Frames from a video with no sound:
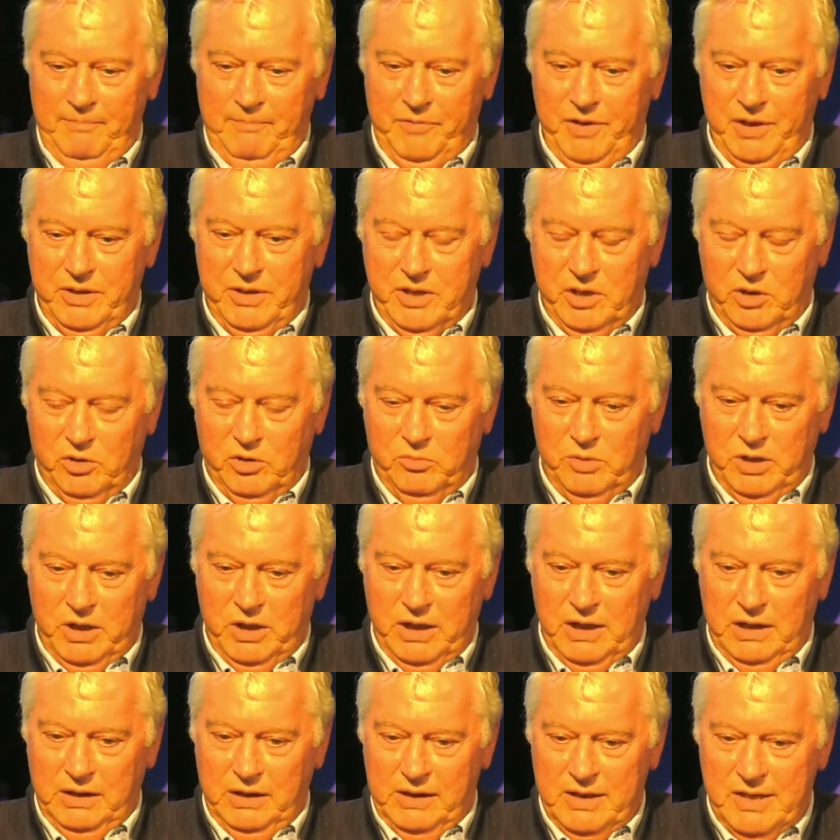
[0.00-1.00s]
the Toleman
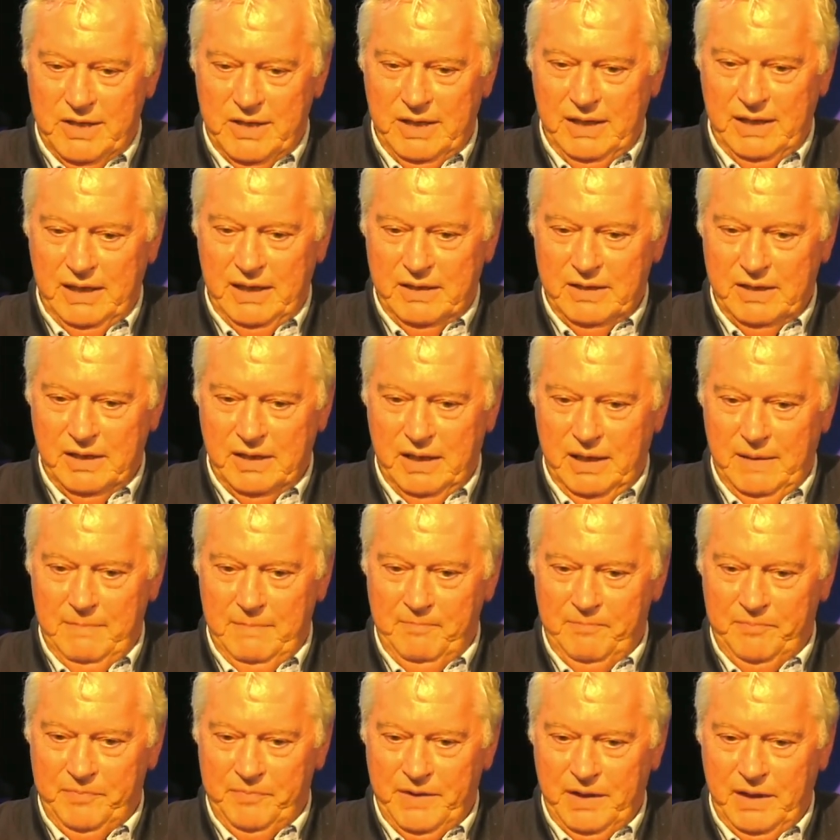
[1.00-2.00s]
colours at that
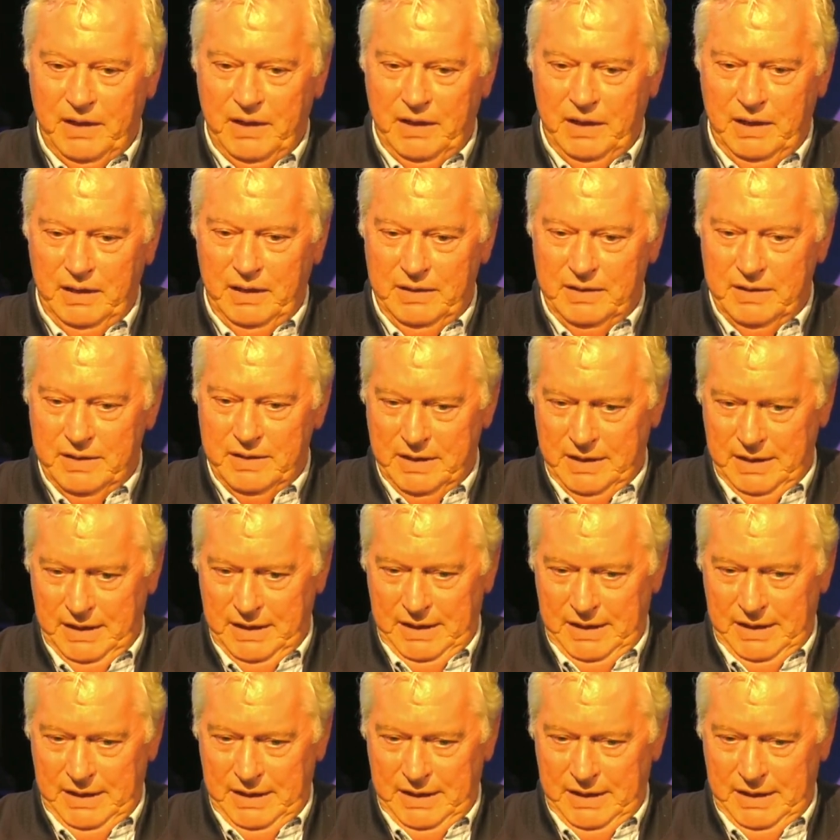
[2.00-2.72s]
time. And